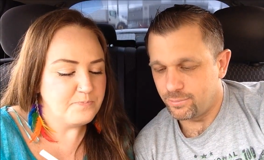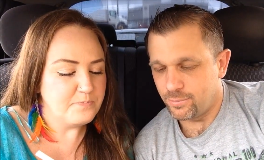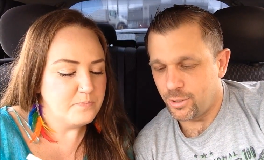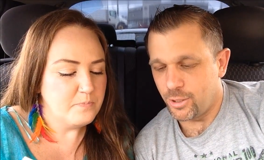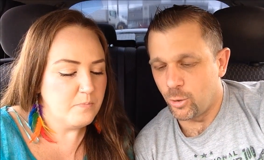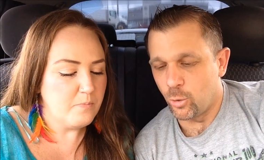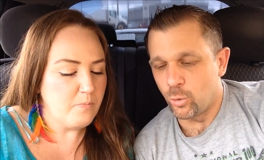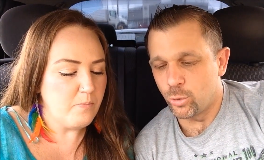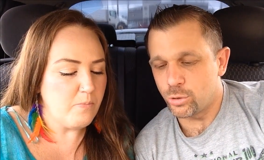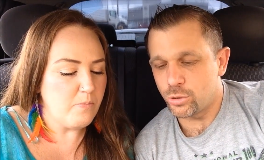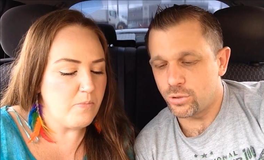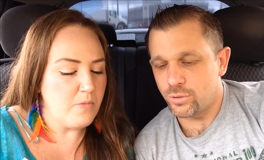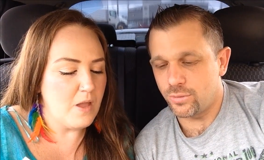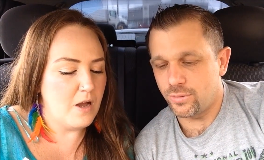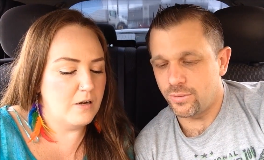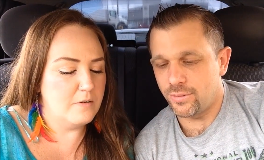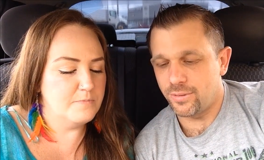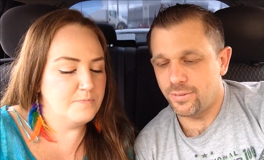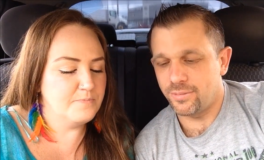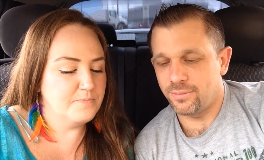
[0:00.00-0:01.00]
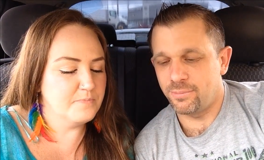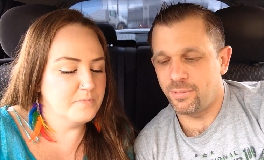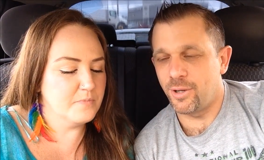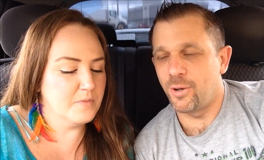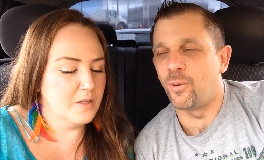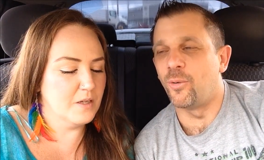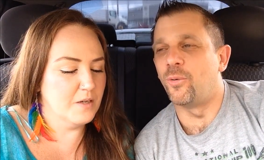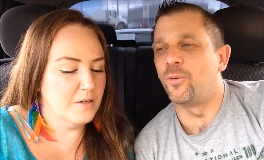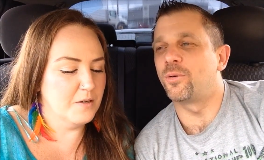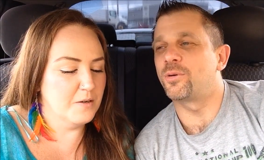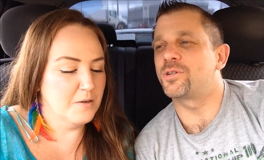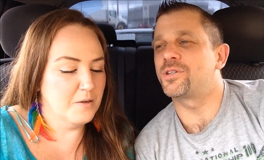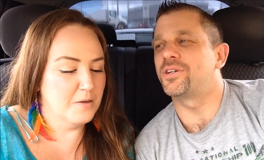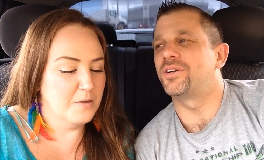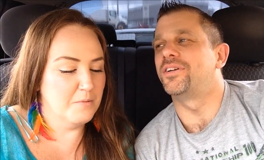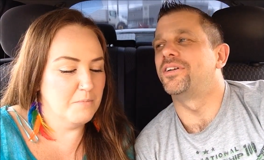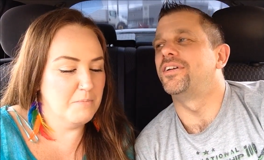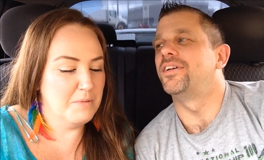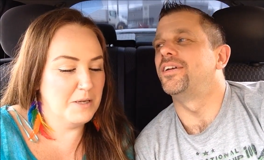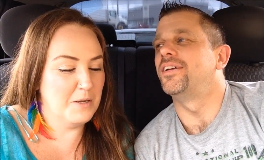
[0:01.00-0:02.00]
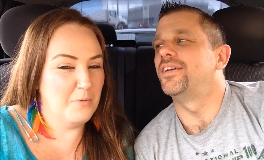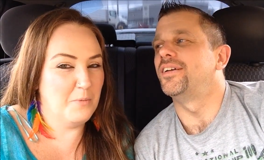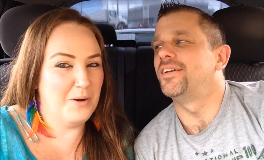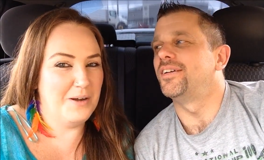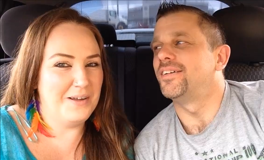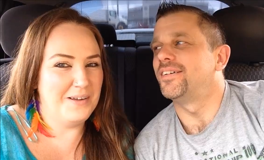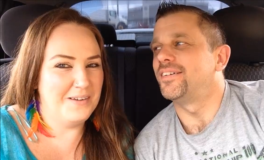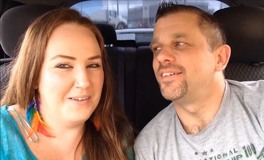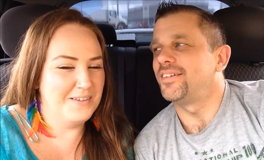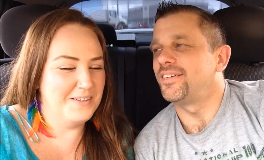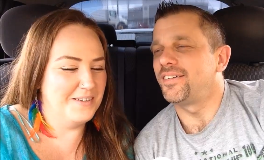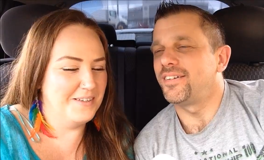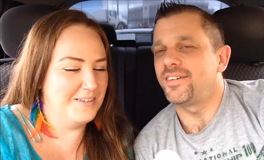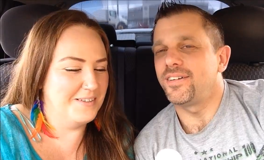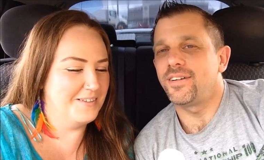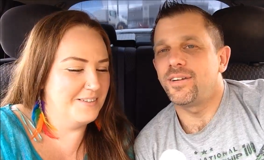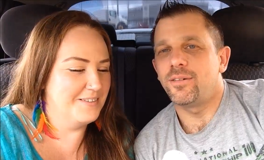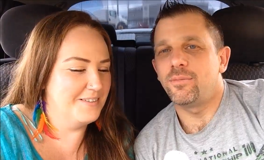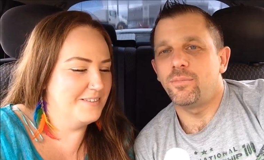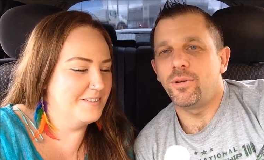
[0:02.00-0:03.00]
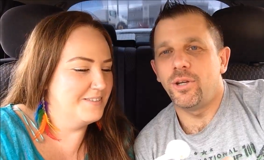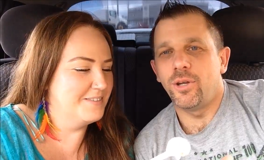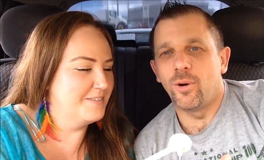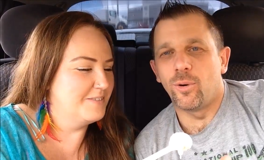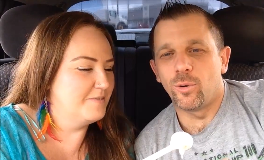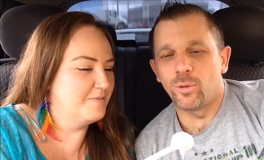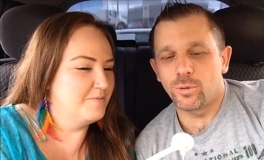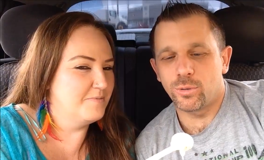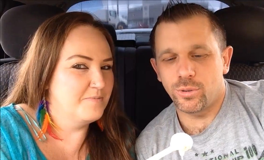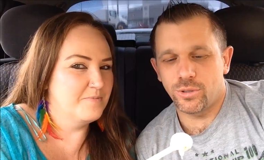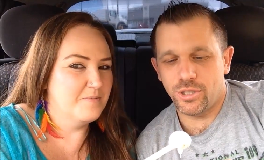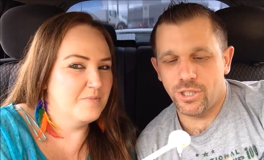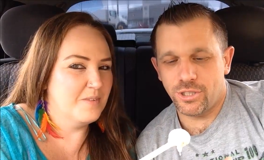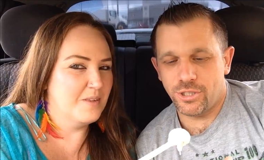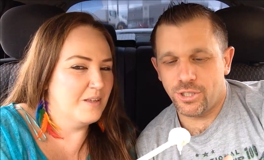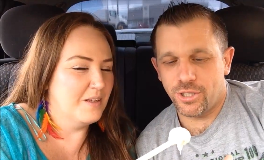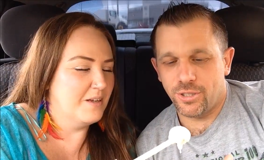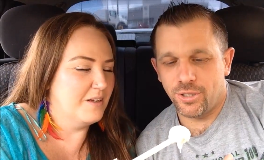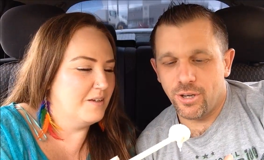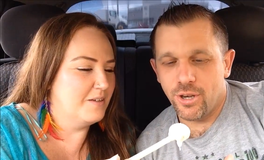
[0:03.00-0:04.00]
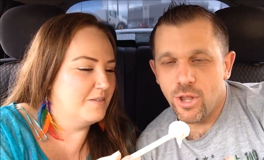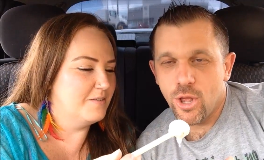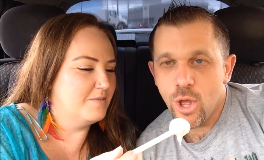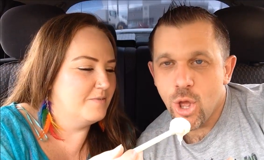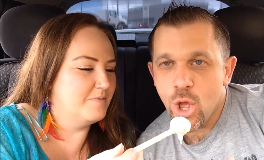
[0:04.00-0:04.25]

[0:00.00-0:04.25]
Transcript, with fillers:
Speaker 1: Me oars, me oars.
Speaker 2: Me what?
Speaker 1: Me nose was itching.